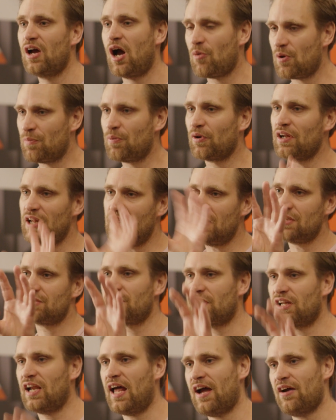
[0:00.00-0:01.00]
We put it into
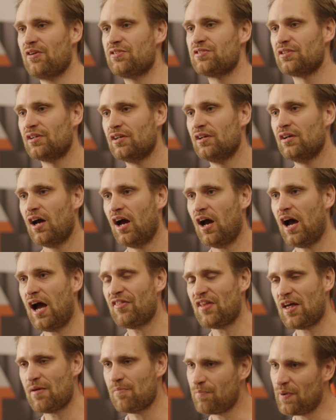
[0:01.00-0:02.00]
the cloud
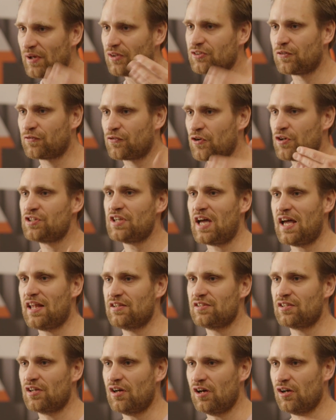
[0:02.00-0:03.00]
and then built a front
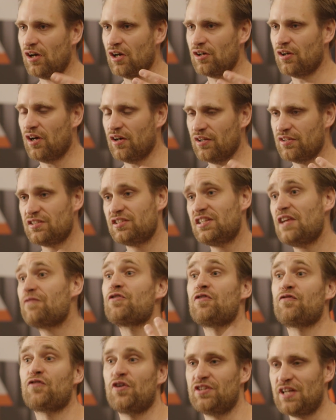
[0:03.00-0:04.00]
end, a
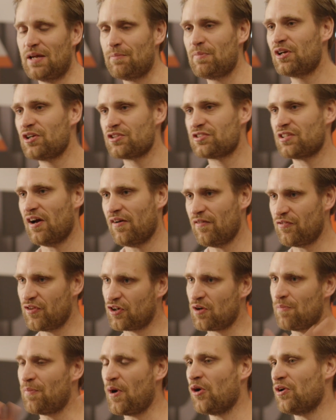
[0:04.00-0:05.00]
different front end, because the
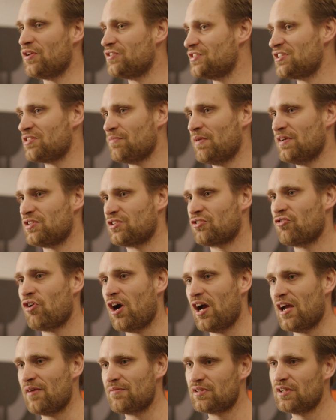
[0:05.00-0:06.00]
component system I
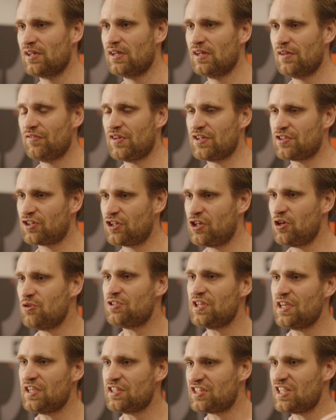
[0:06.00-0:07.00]
described, this
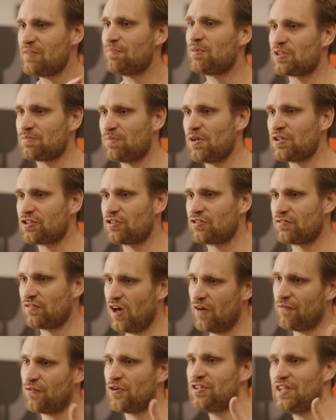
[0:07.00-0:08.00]
Qt C++
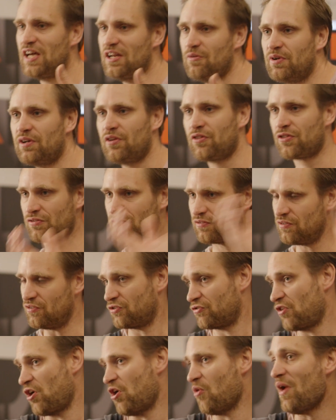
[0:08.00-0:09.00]
front end we could
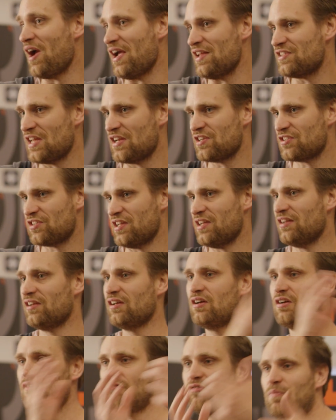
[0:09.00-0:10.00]
throw away essentially,
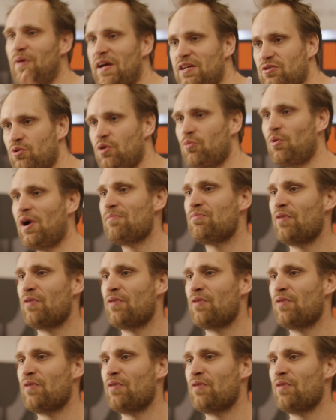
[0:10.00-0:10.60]
replace with a web